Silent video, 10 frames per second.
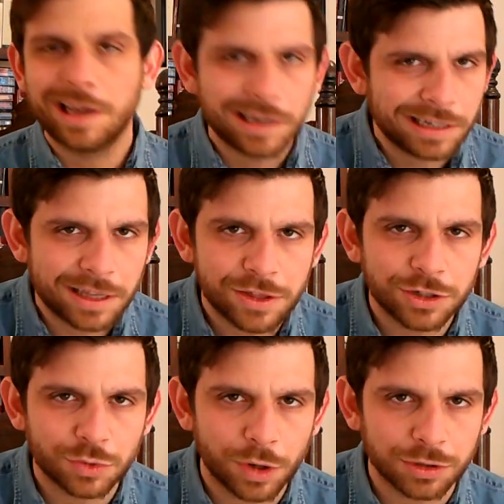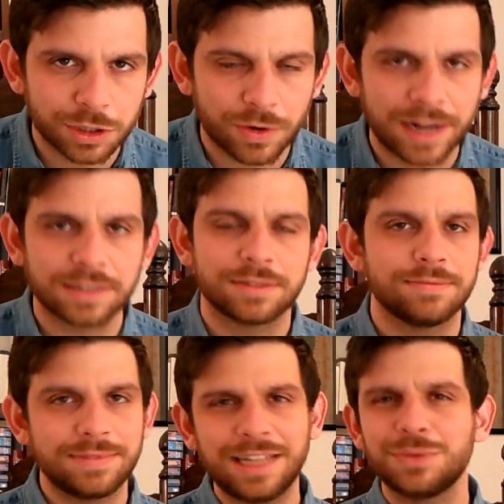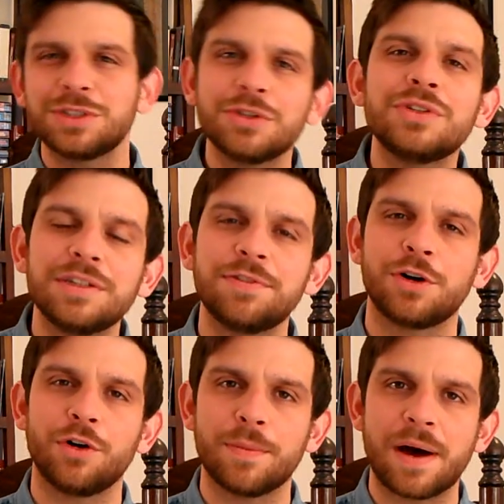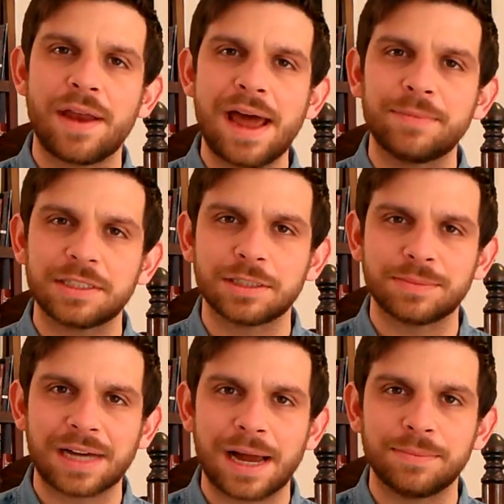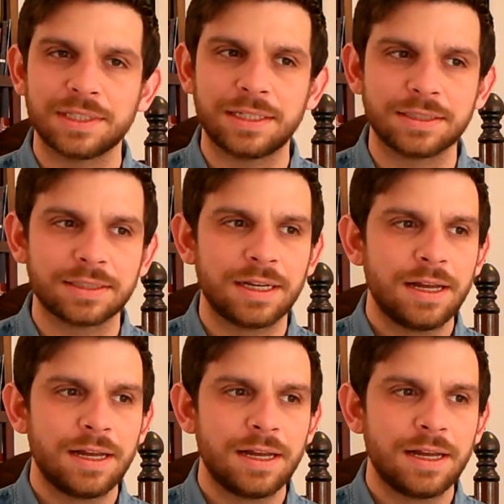Neither does Rosencrantz. That's what's a little difficult about Hamlet sometimes is